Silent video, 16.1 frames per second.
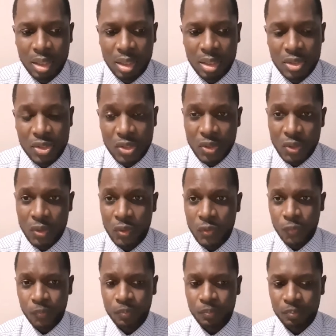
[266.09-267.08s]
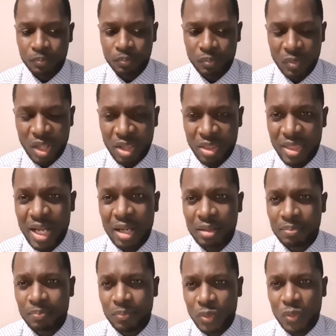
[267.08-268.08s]
So that
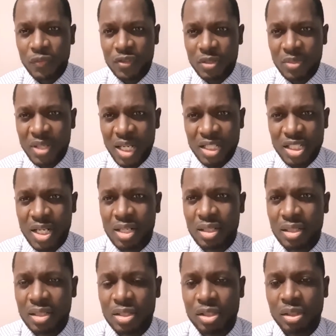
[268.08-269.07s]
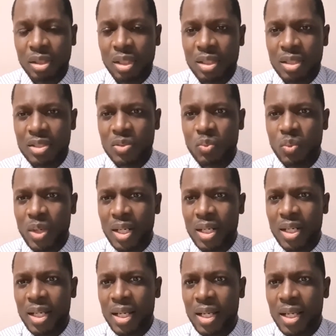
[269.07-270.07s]
proved to be a challenge, because when
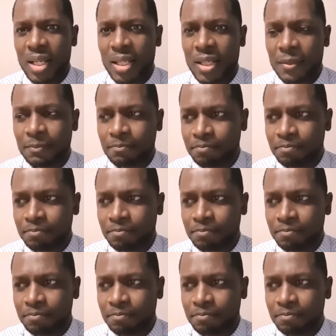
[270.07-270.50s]
I